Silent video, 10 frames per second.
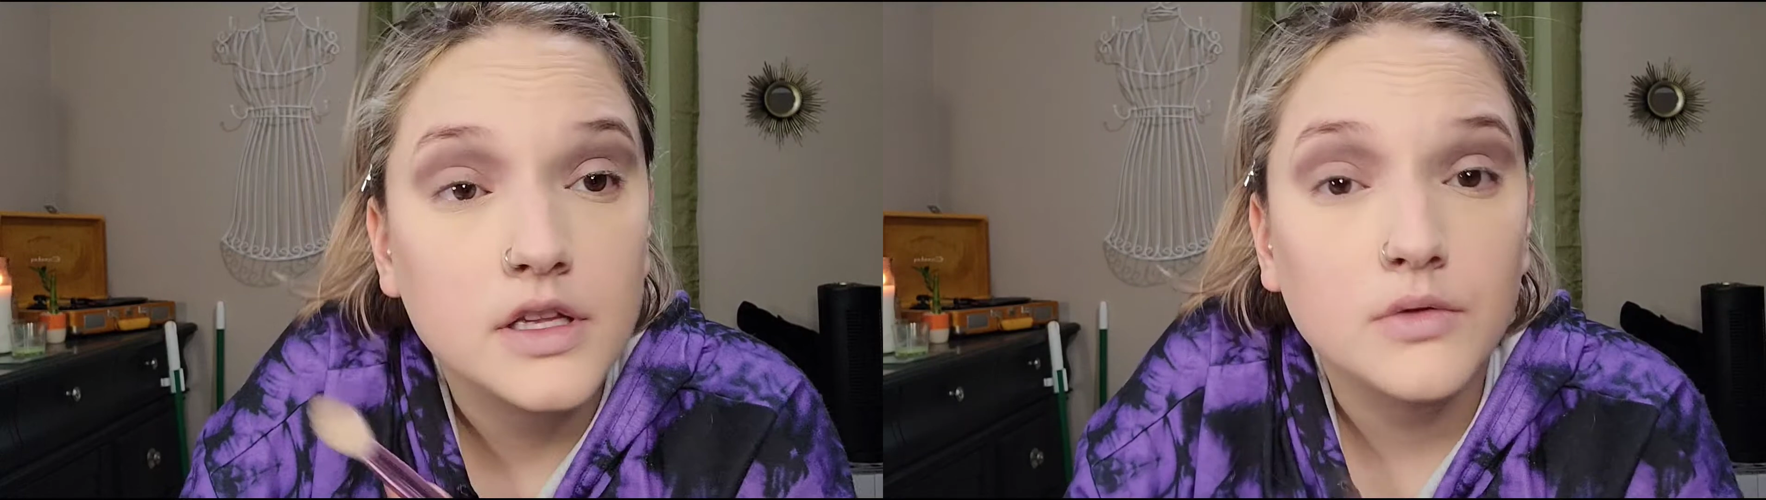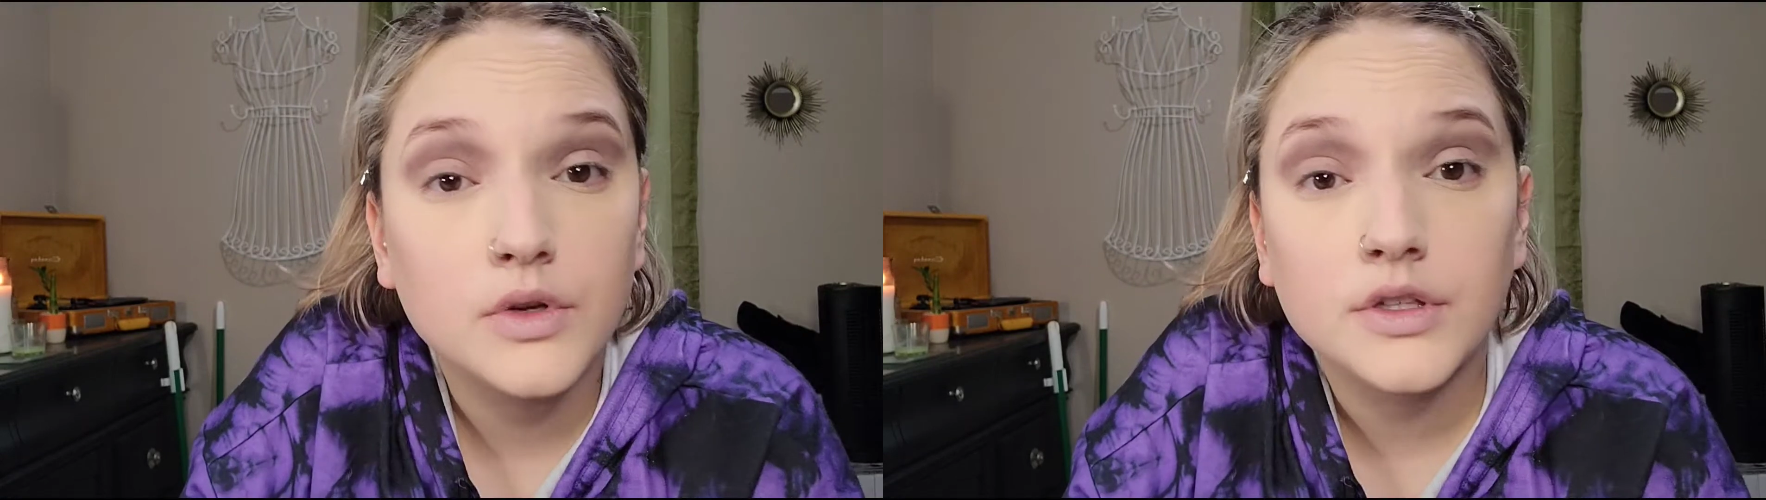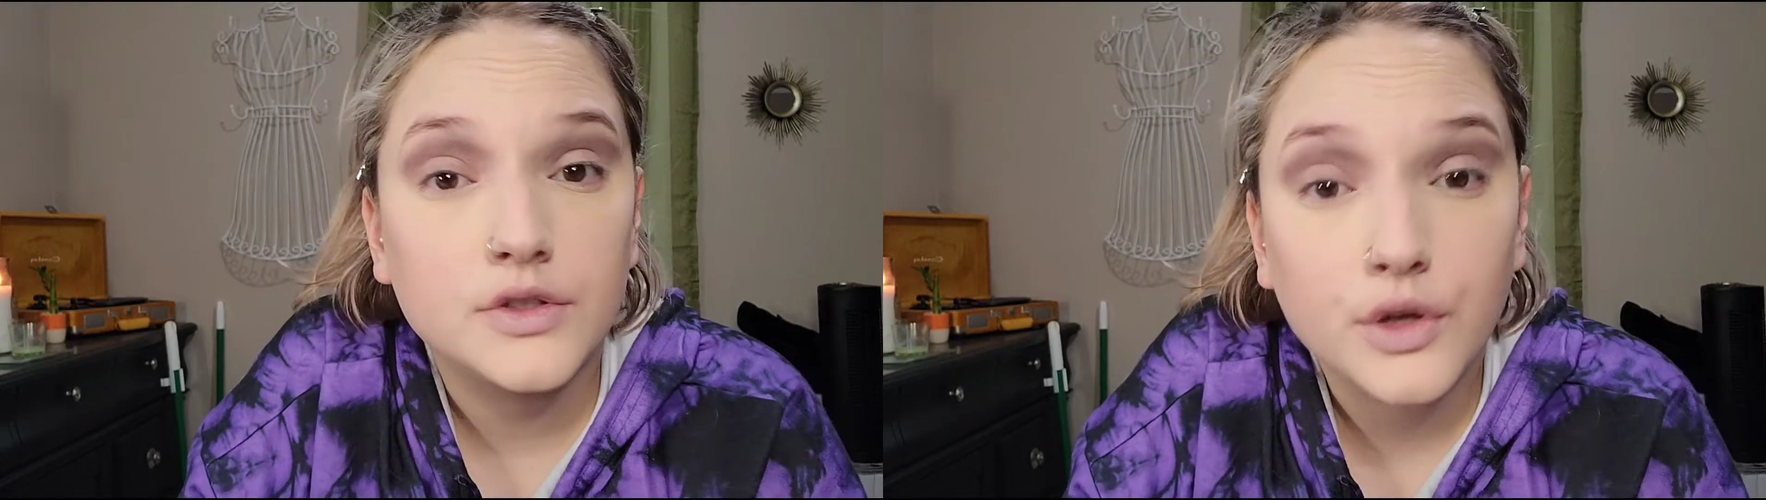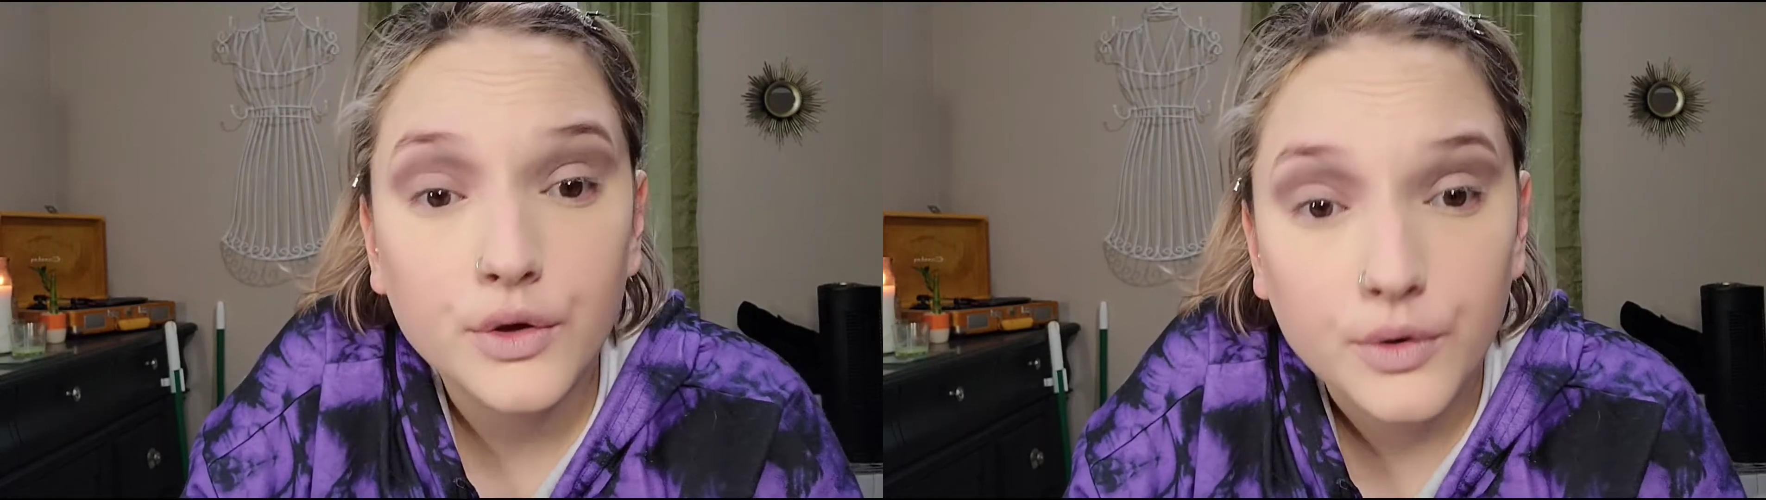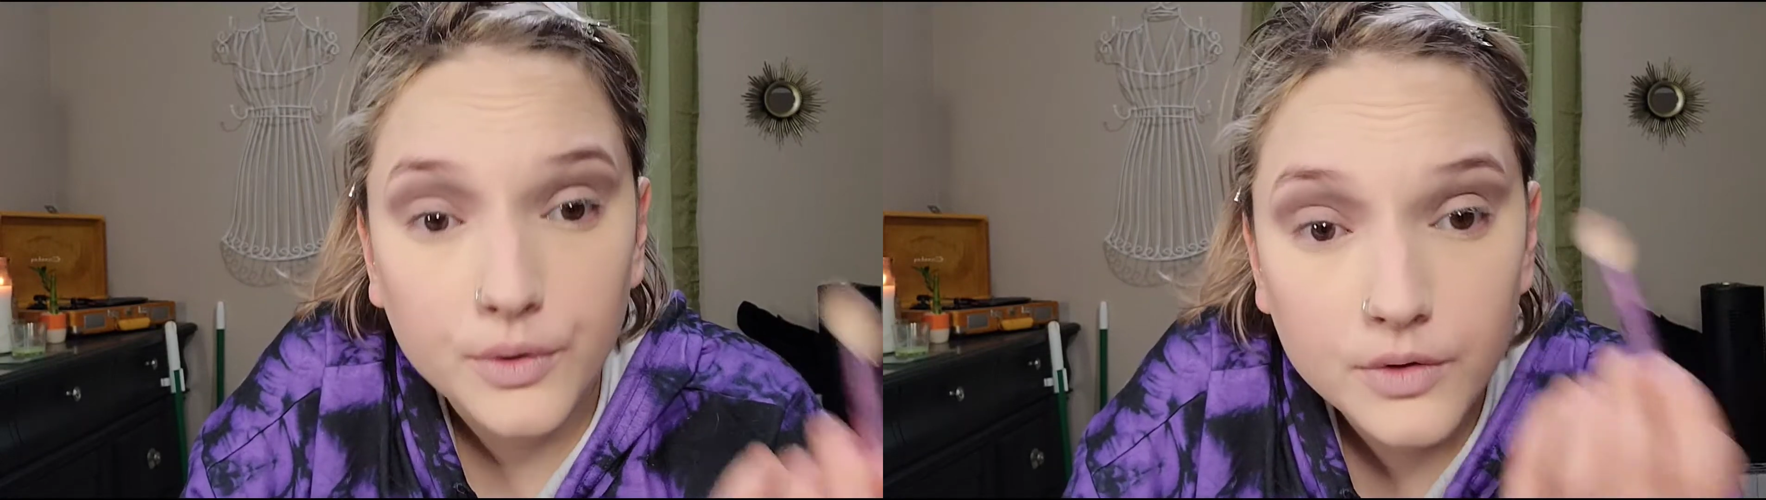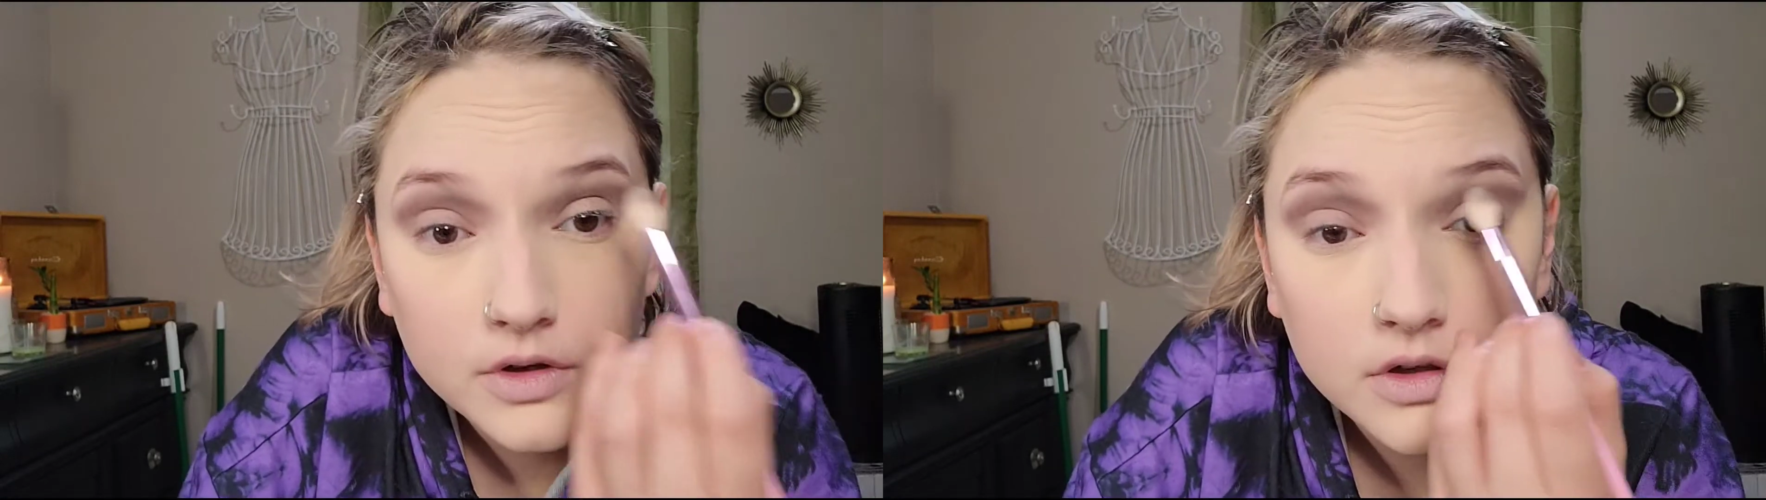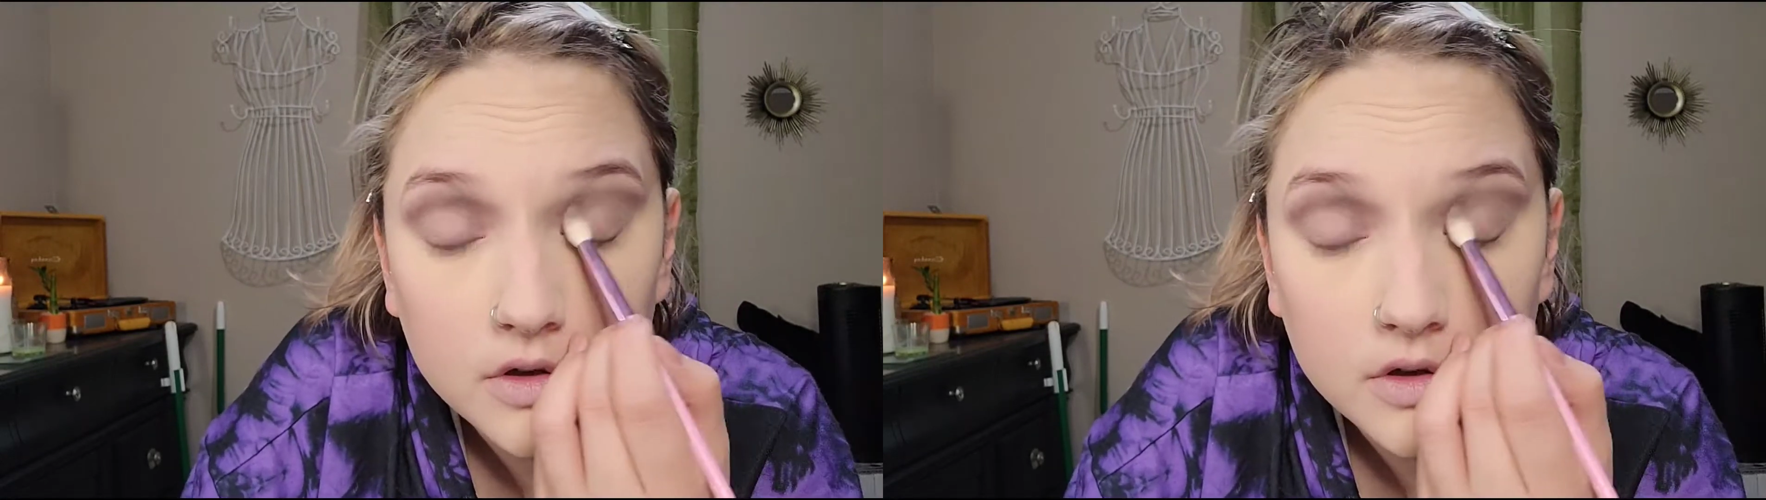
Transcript: they really do.